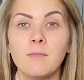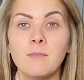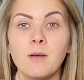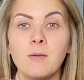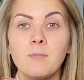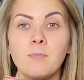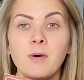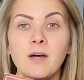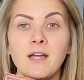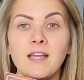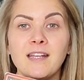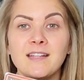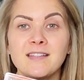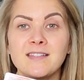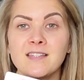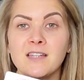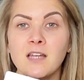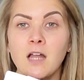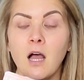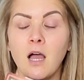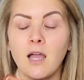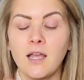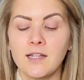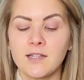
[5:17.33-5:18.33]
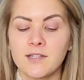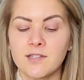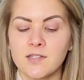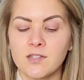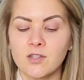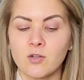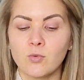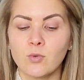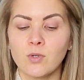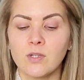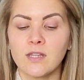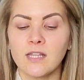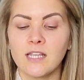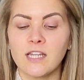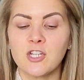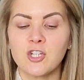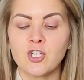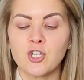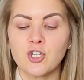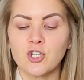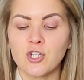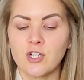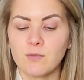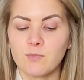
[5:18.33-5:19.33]
But it's not. It's the
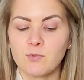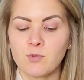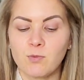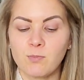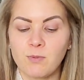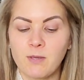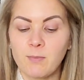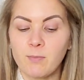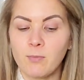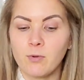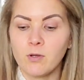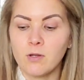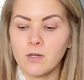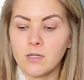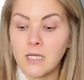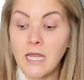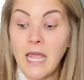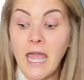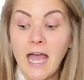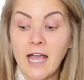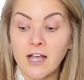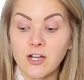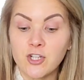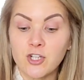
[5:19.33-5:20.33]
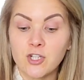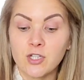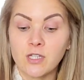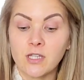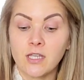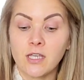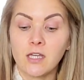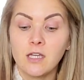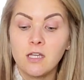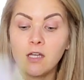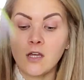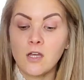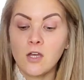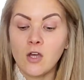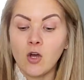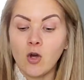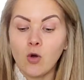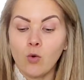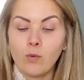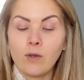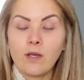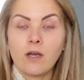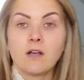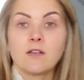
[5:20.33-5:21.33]
relationships with people. And actually,
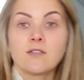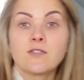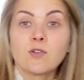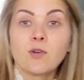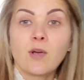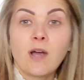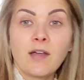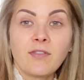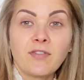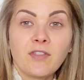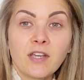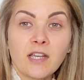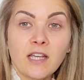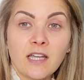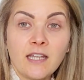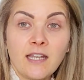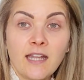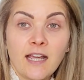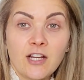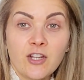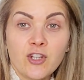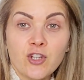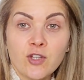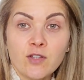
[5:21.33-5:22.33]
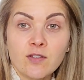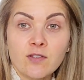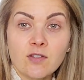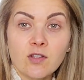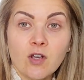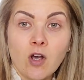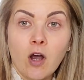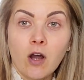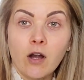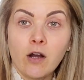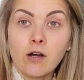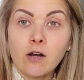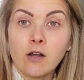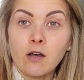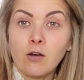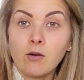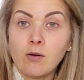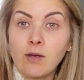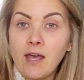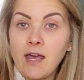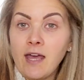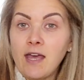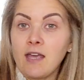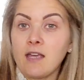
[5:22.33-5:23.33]
we also got the connections card.
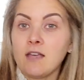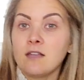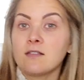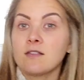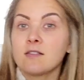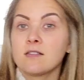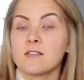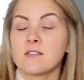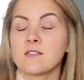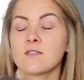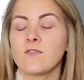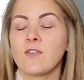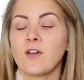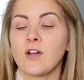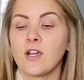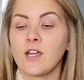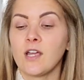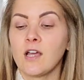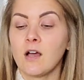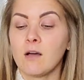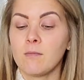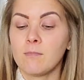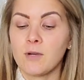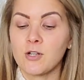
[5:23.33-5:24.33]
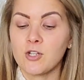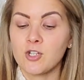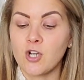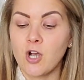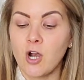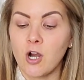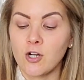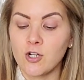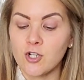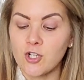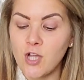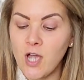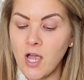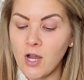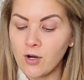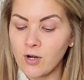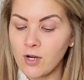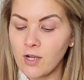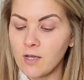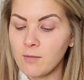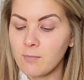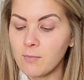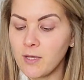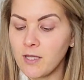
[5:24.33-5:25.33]
Okay, this is very much heart
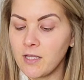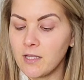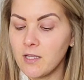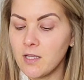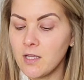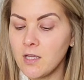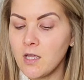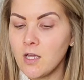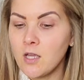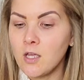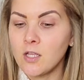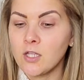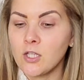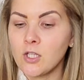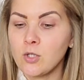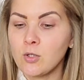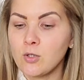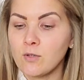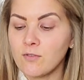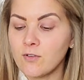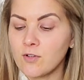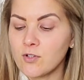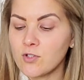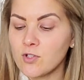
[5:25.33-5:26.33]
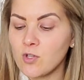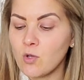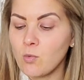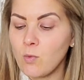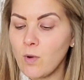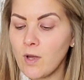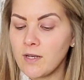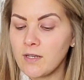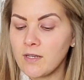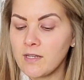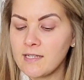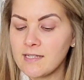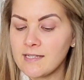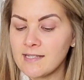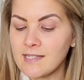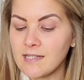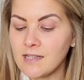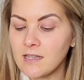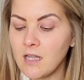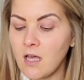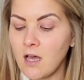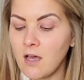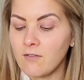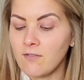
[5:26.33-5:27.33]
chakra, but universal oneness,
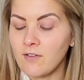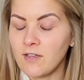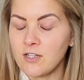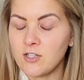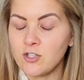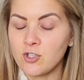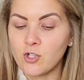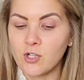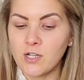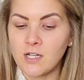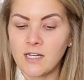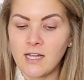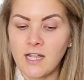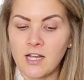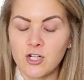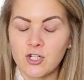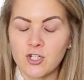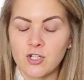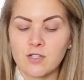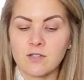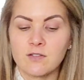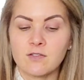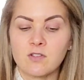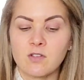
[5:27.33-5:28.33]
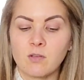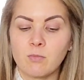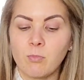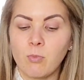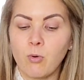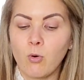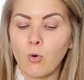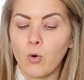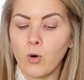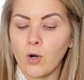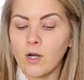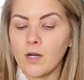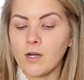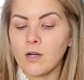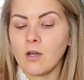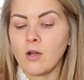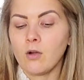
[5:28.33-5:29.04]
love, interconnection, support.